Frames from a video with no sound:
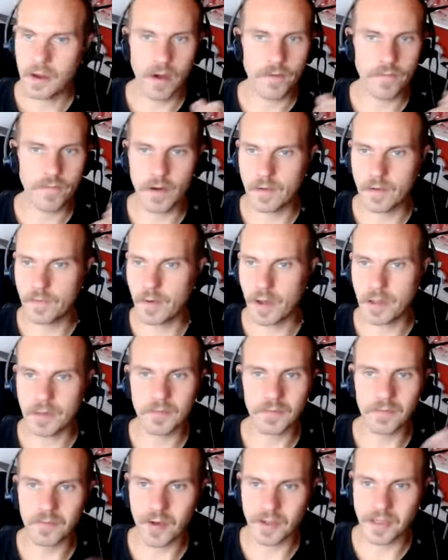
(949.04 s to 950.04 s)
a friend of
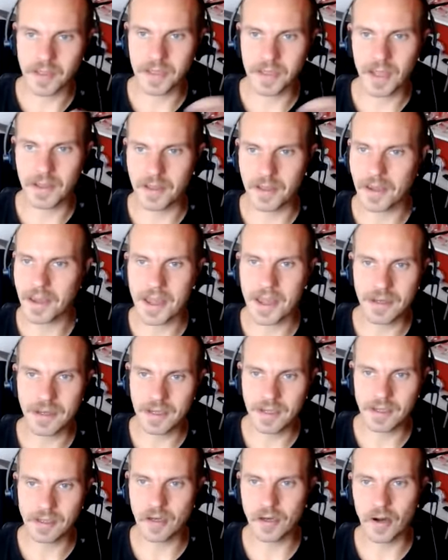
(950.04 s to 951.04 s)
mine once said, you can't
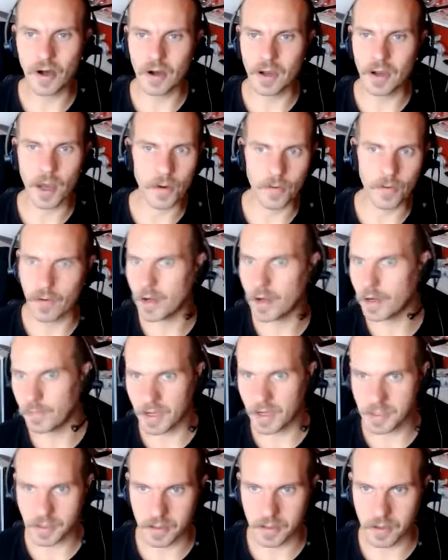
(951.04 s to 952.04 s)
teach a dog how to ride a
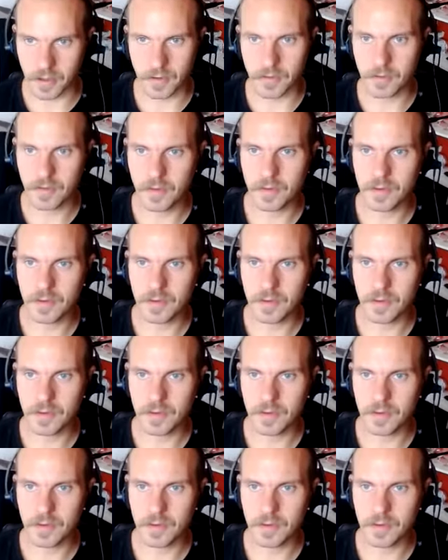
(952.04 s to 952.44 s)
bicycle.